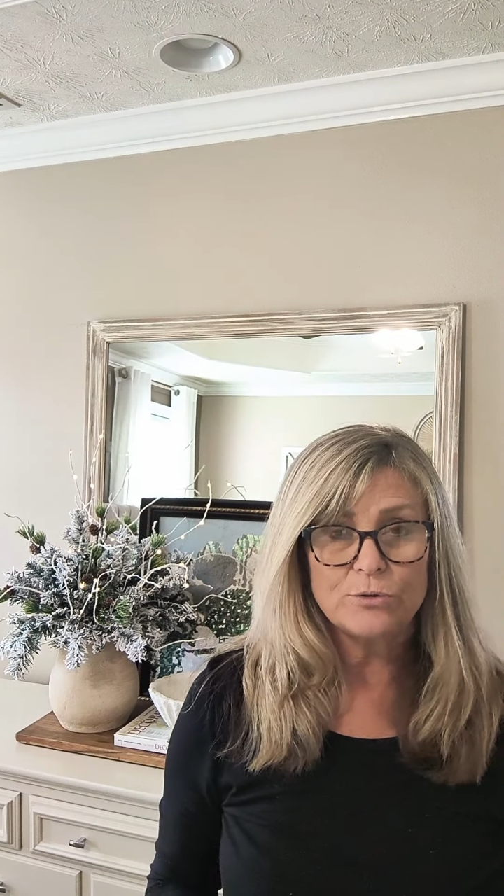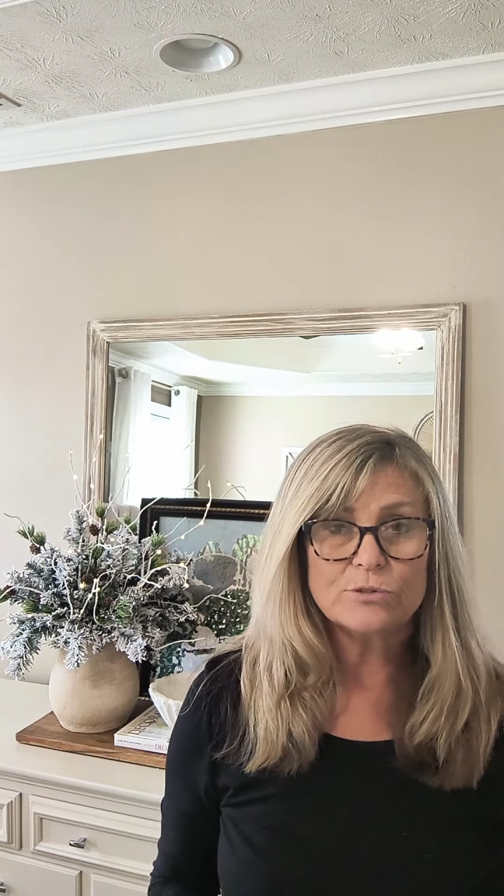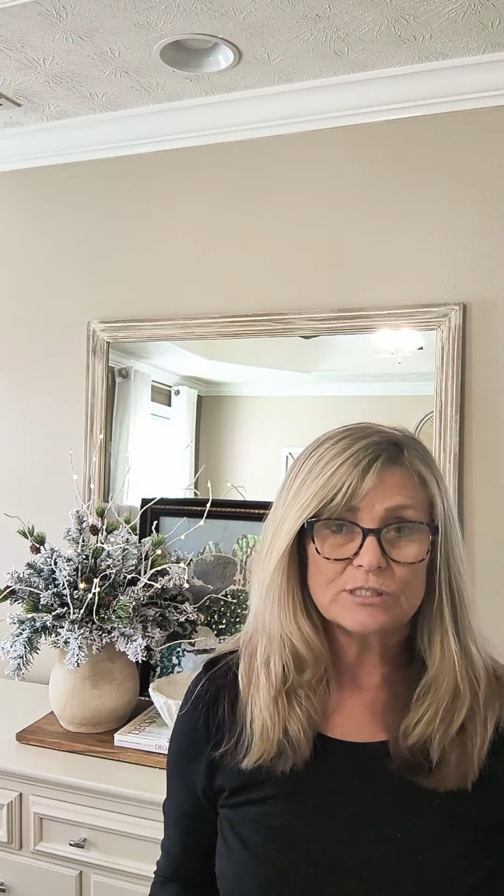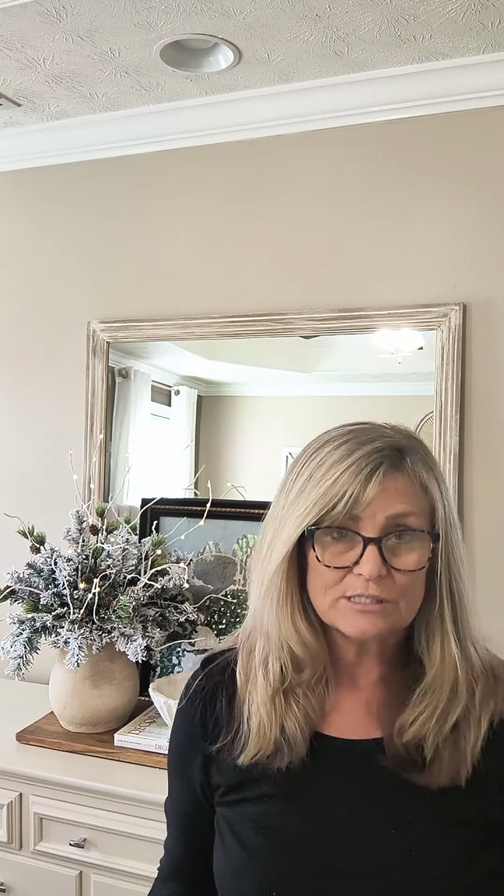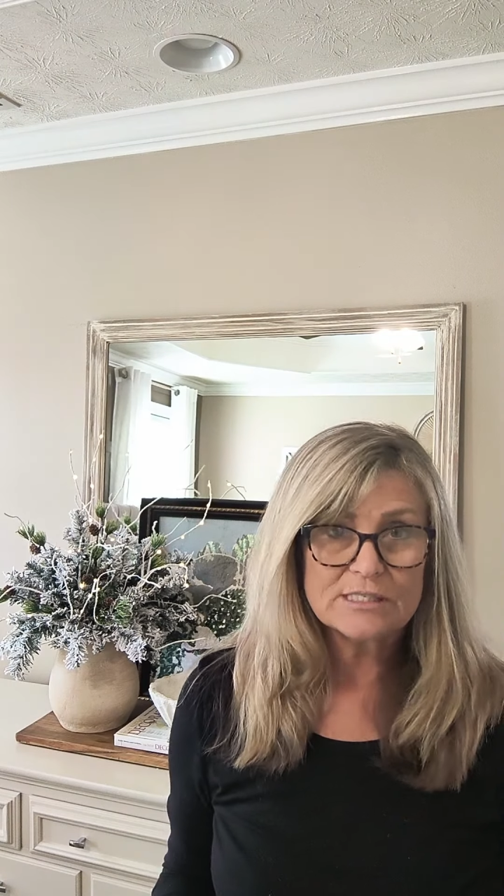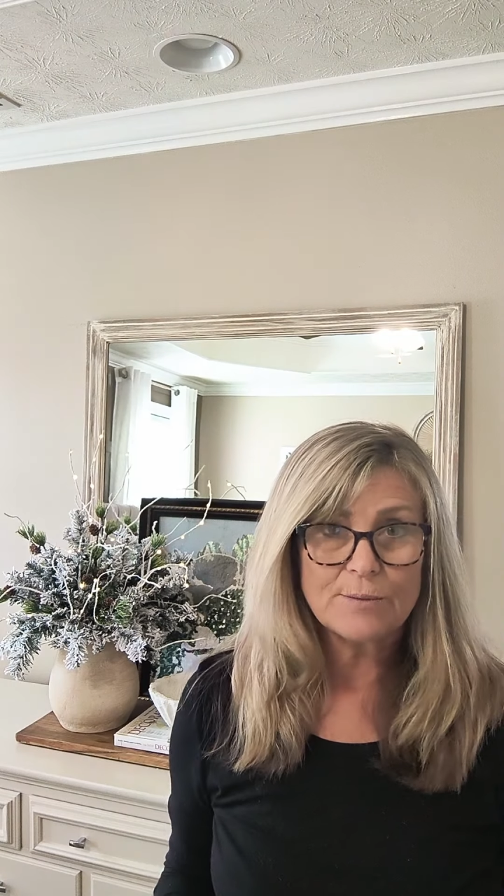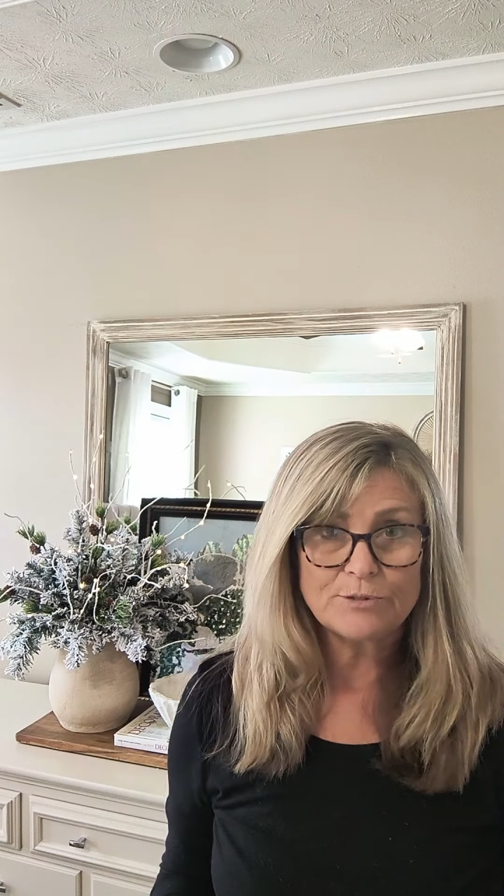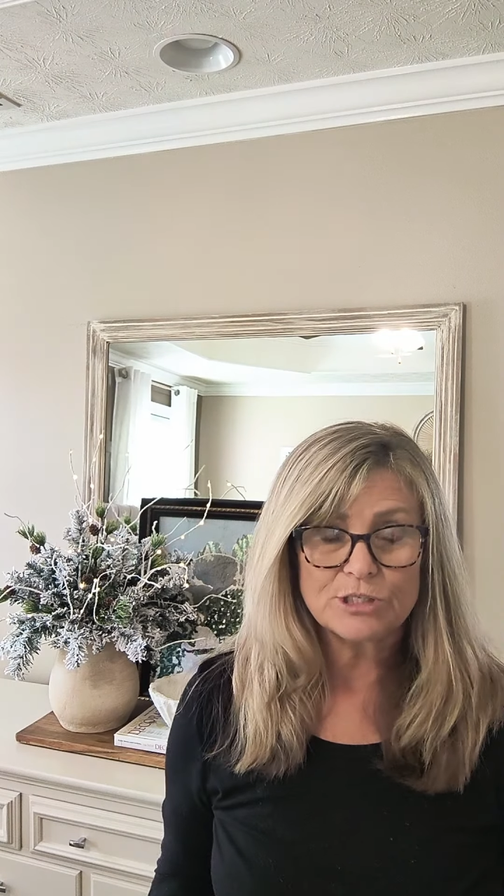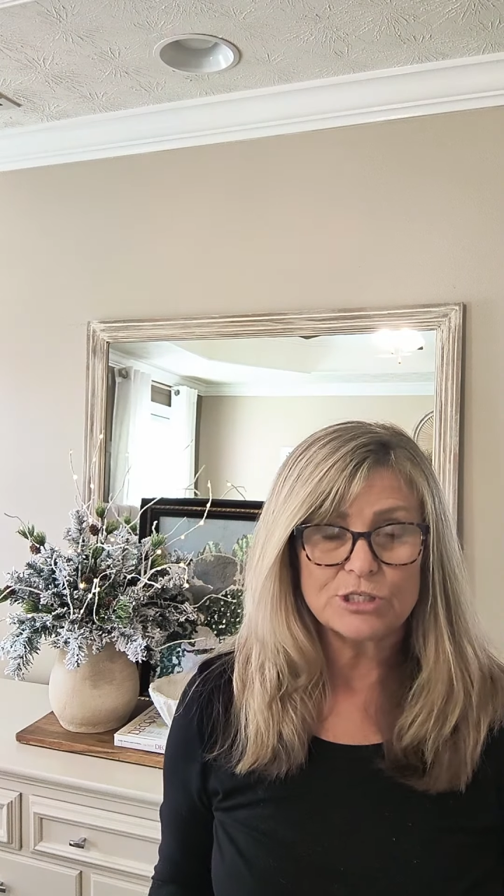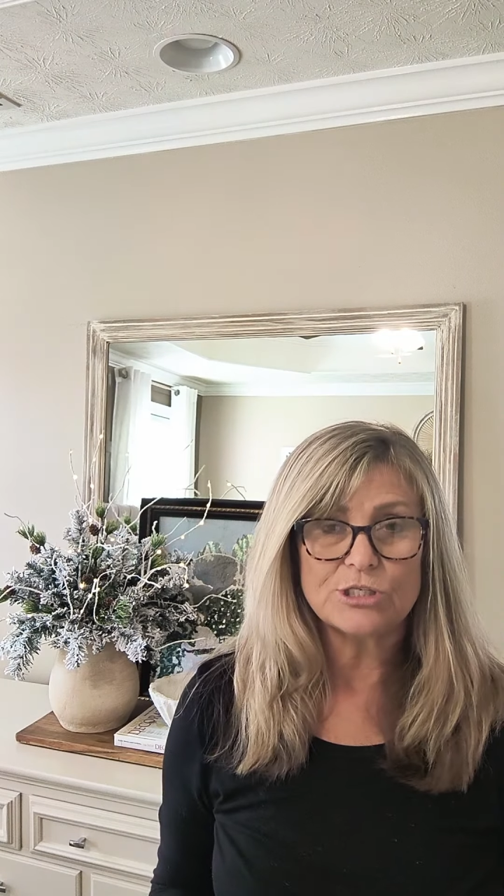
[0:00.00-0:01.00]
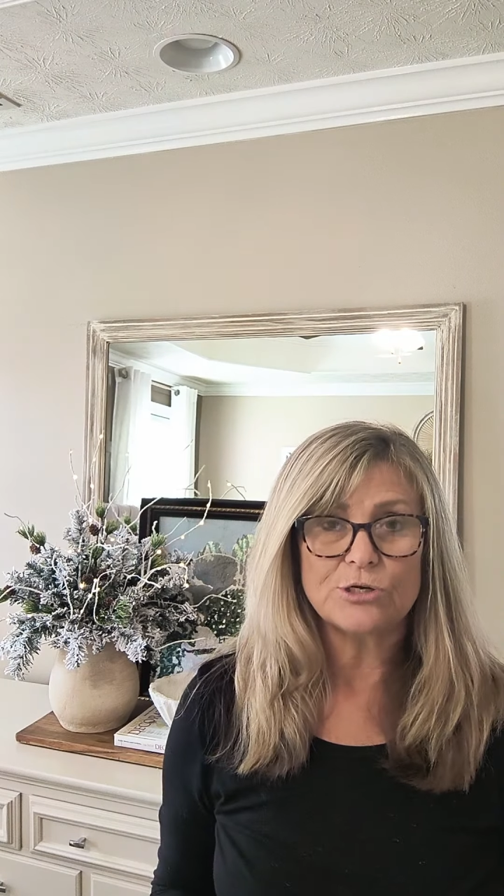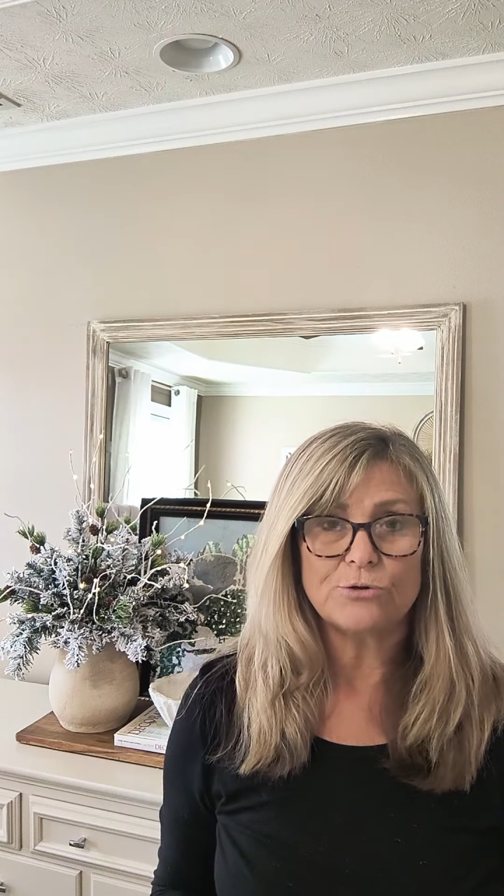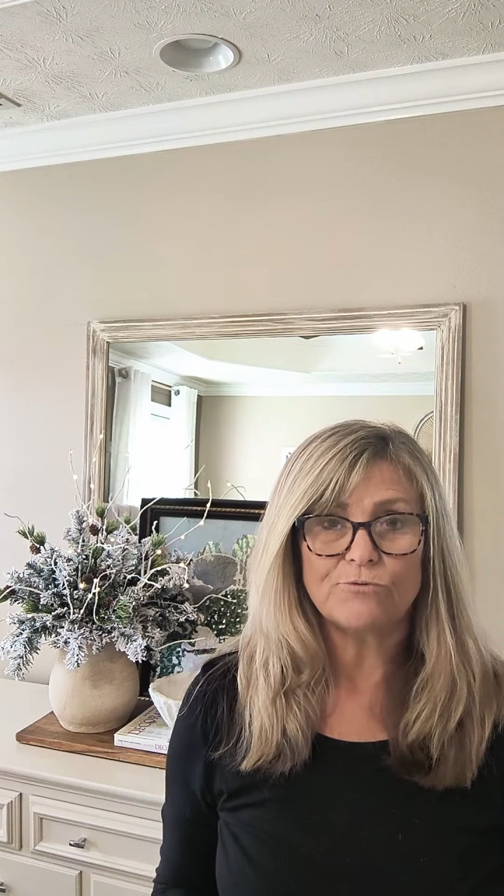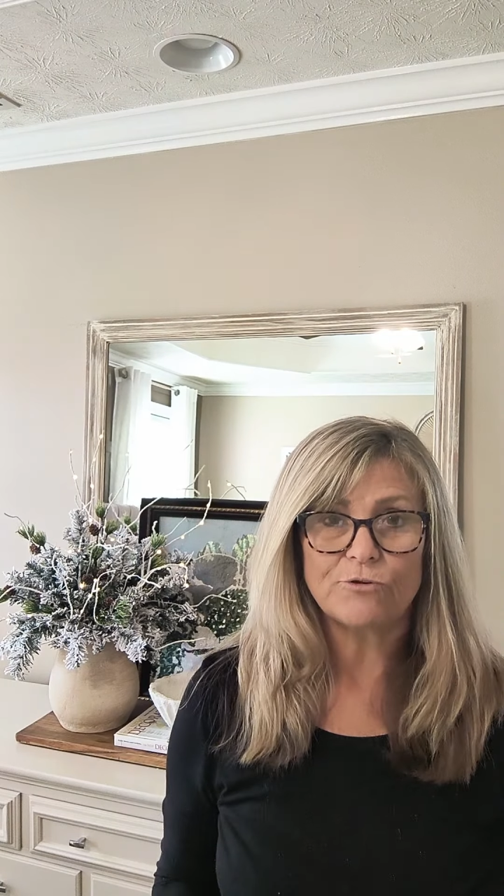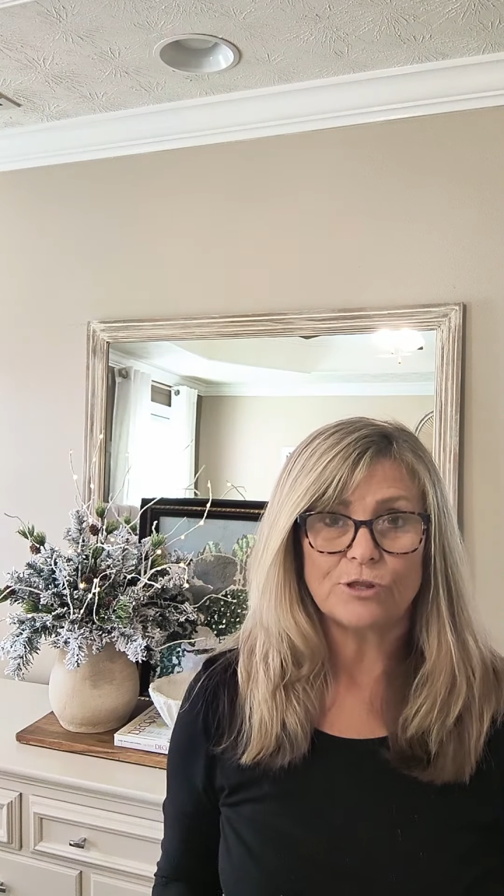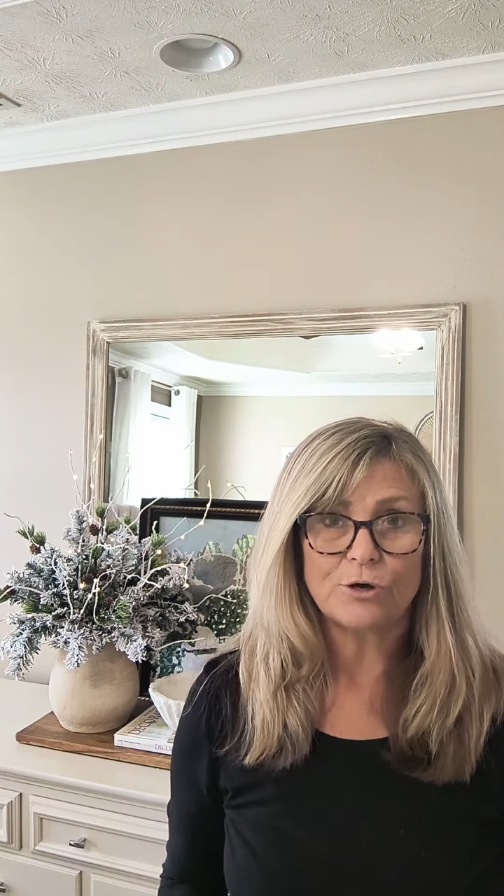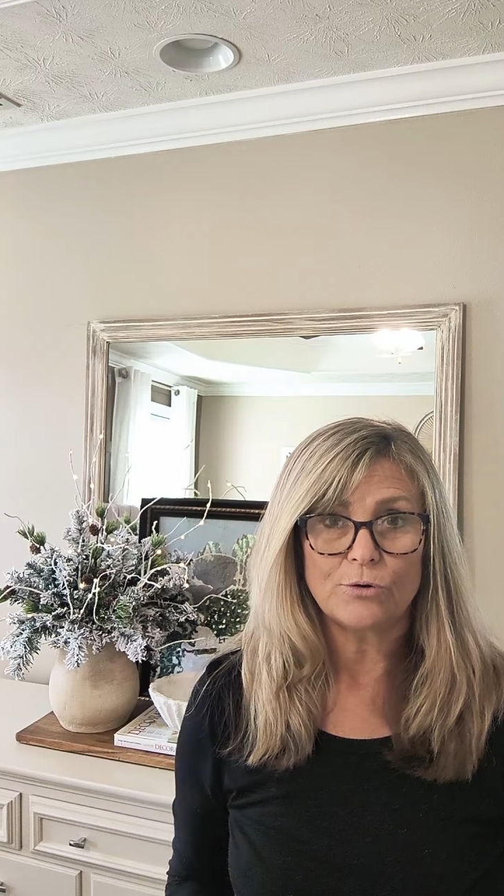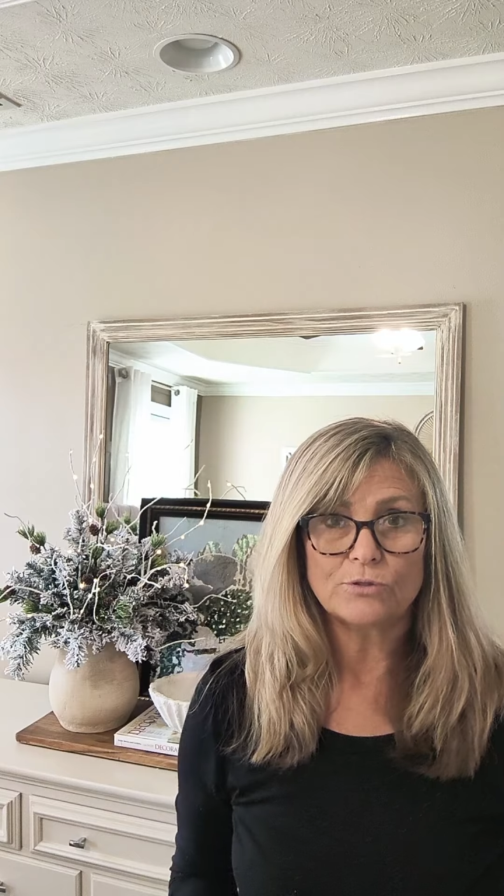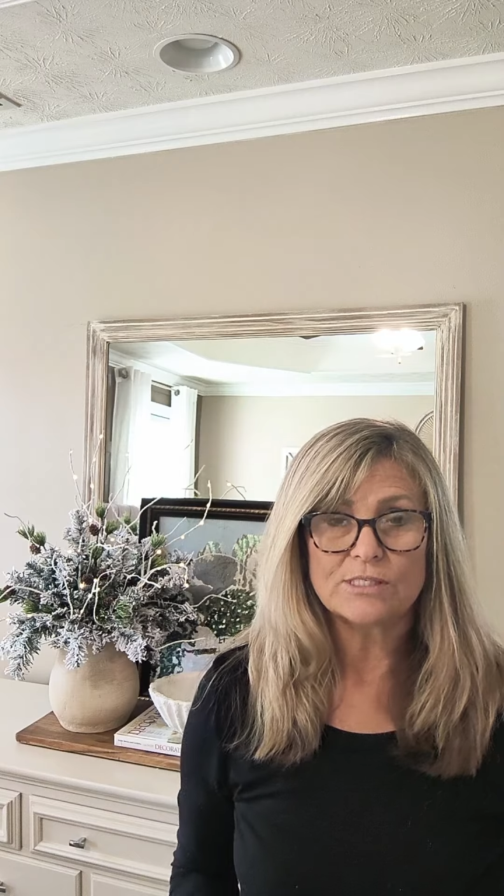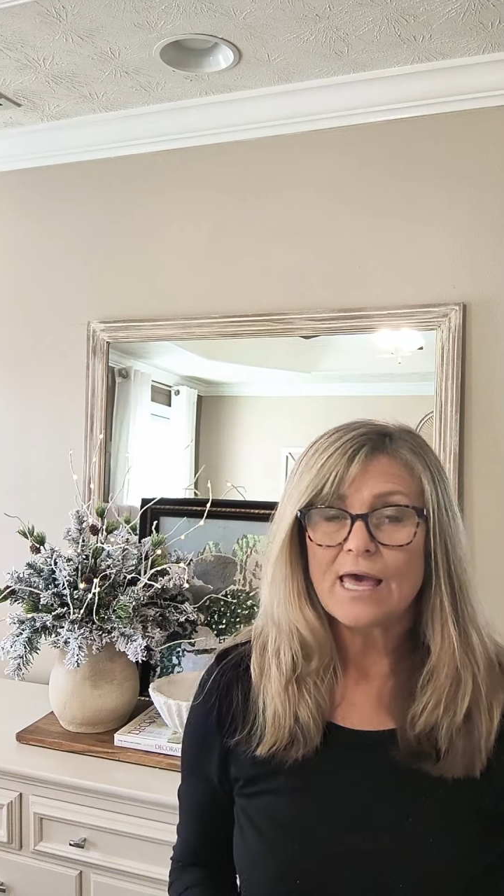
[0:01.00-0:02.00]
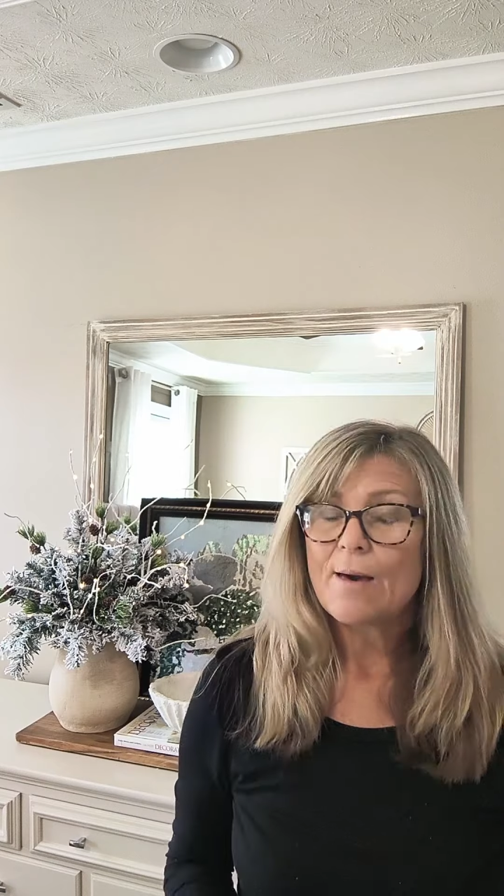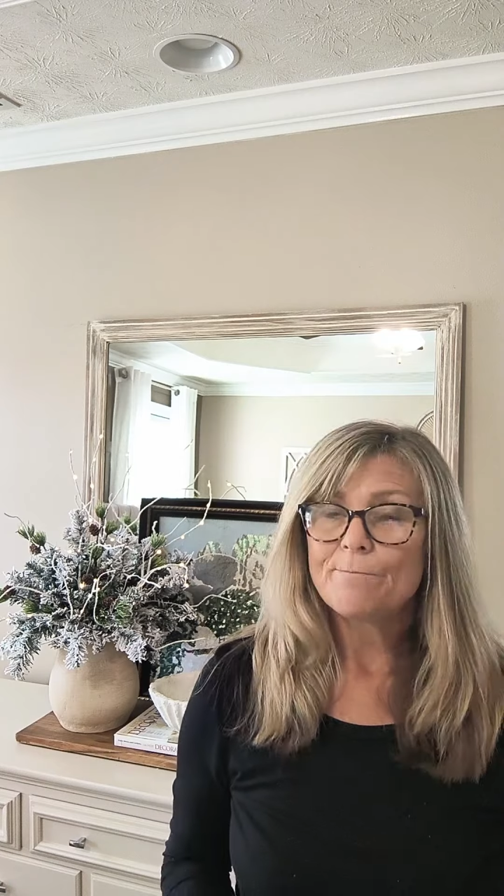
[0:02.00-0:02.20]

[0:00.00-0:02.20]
substitute for those.